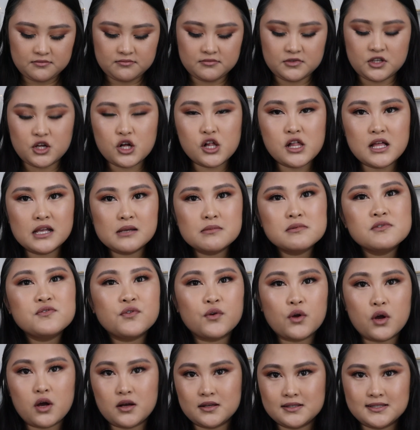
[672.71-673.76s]
claims
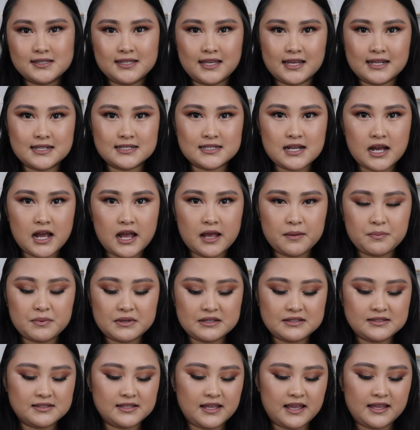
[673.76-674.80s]
for all skin type,
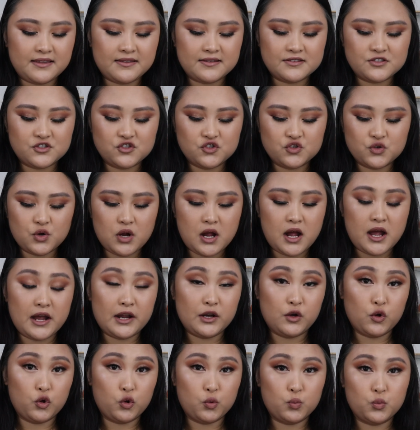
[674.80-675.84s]
it's saying it's dry,
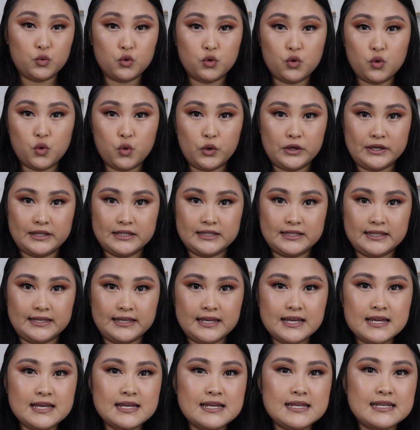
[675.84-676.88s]
normal,
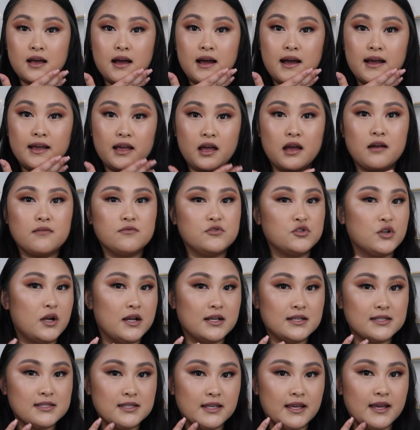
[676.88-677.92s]
oily. I have
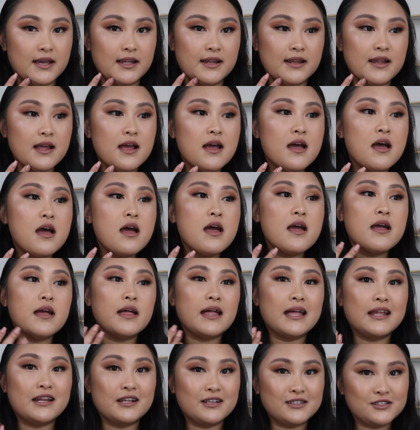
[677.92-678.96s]
dry skin.
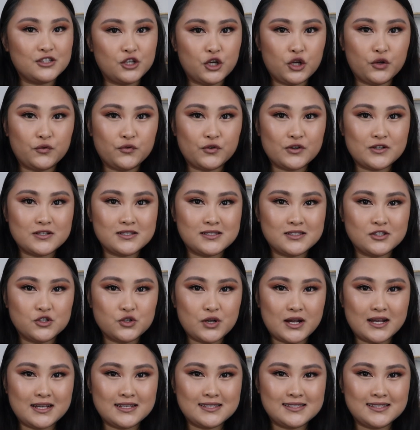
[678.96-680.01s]
It is good for
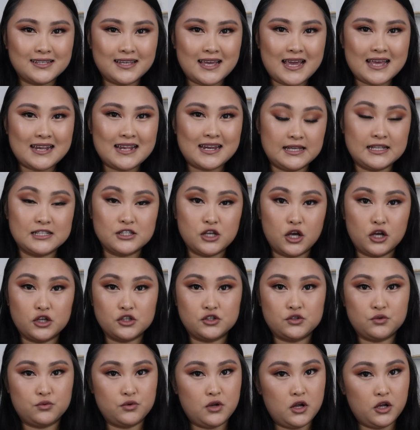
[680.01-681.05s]
dry skin. It's
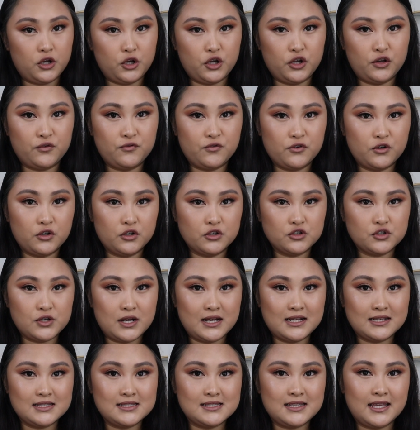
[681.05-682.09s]
also not good for
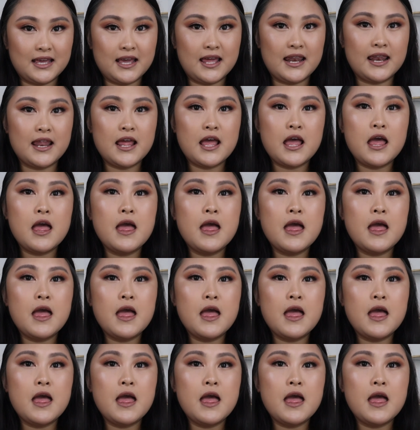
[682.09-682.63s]
dry skin